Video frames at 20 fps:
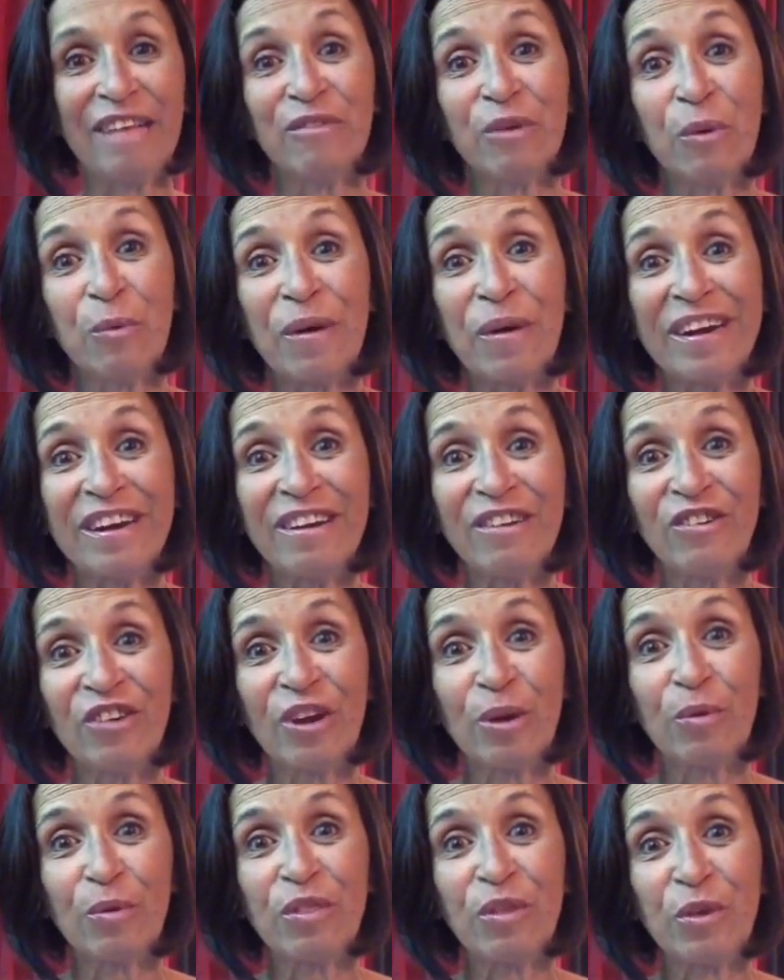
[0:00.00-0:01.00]
And so I wanted to
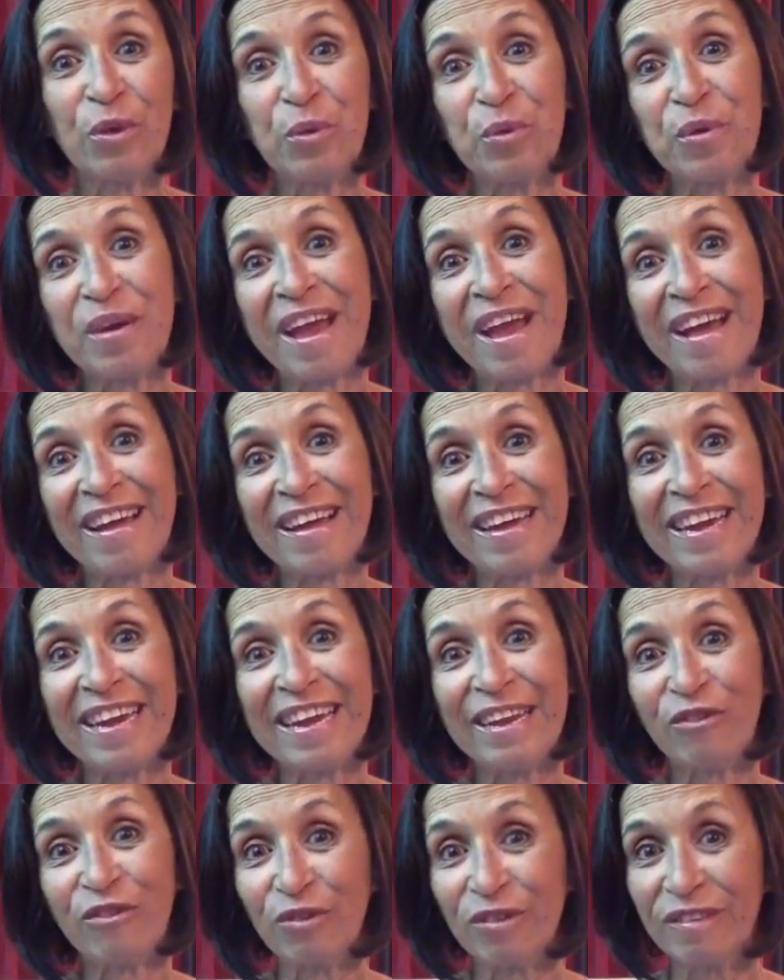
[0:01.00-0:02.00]
share with you nine
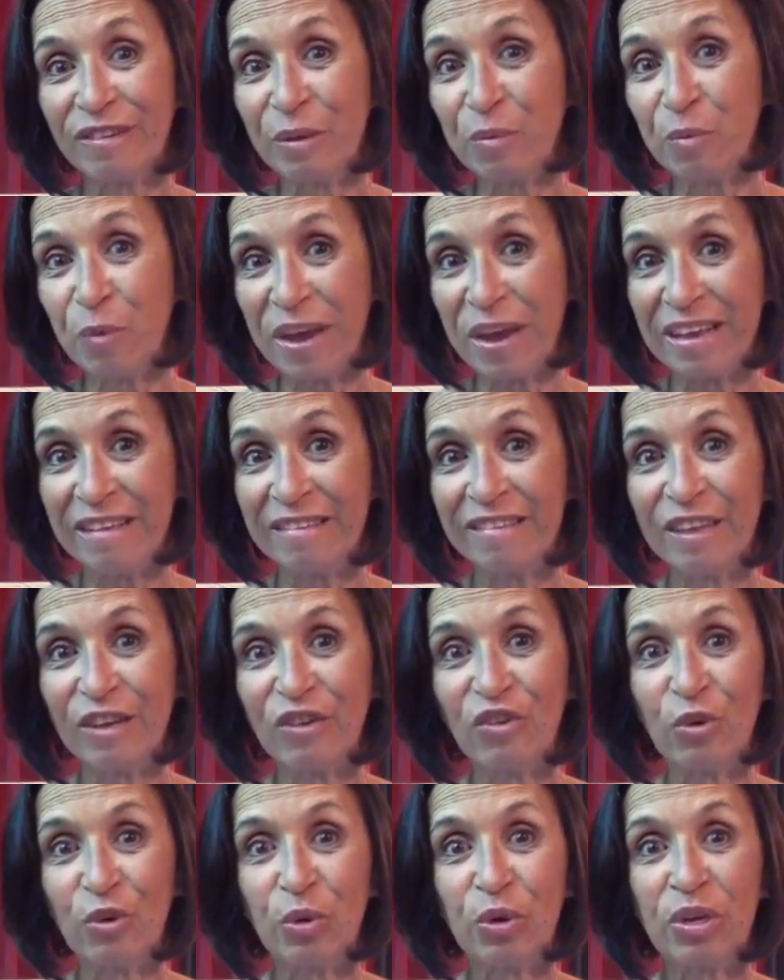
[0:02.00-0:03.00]
interesting ways
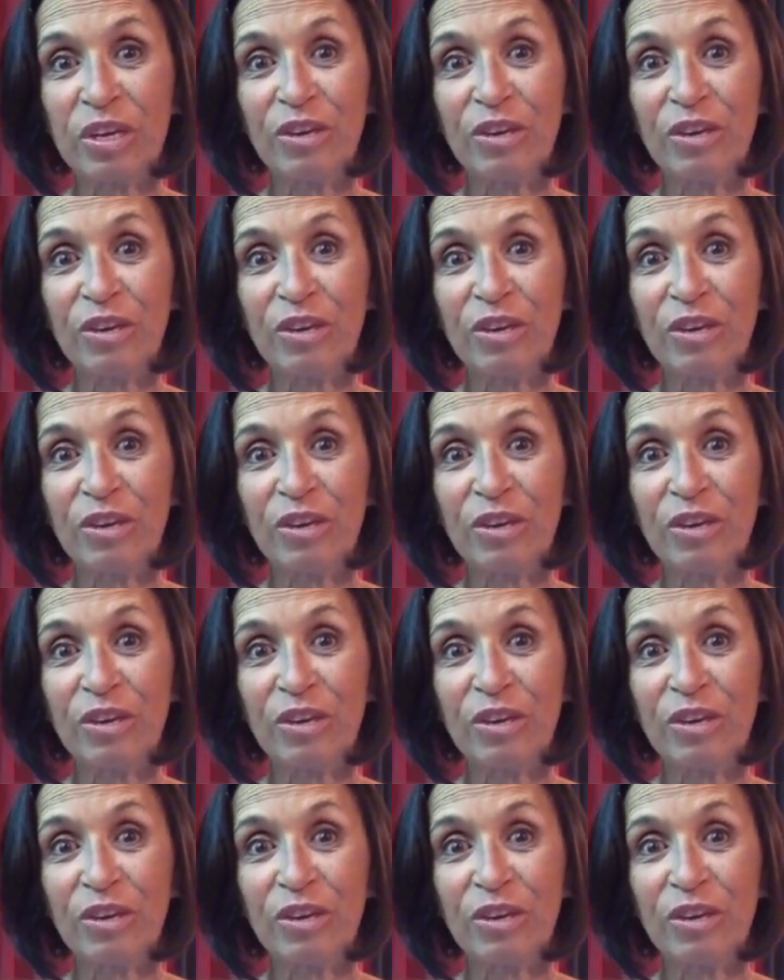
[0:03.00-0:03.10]
that you